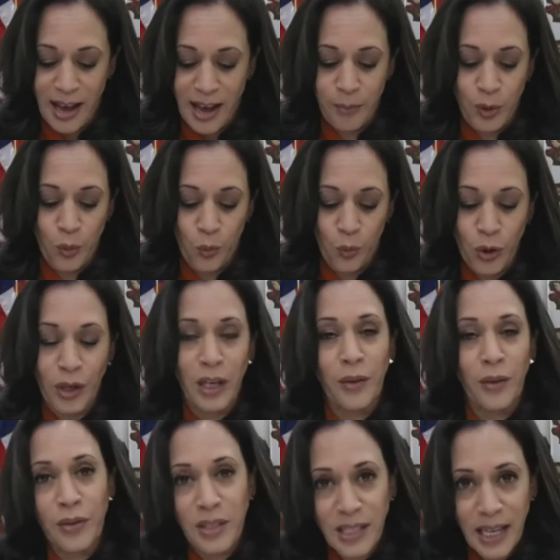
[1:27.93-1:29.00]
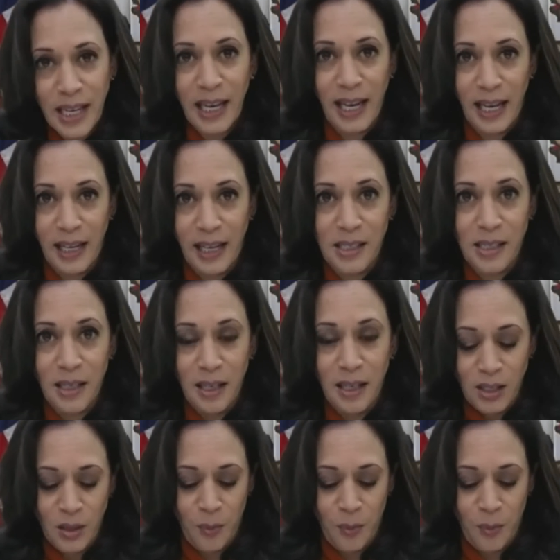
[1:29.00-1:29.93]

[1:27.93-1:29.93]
have been working for decades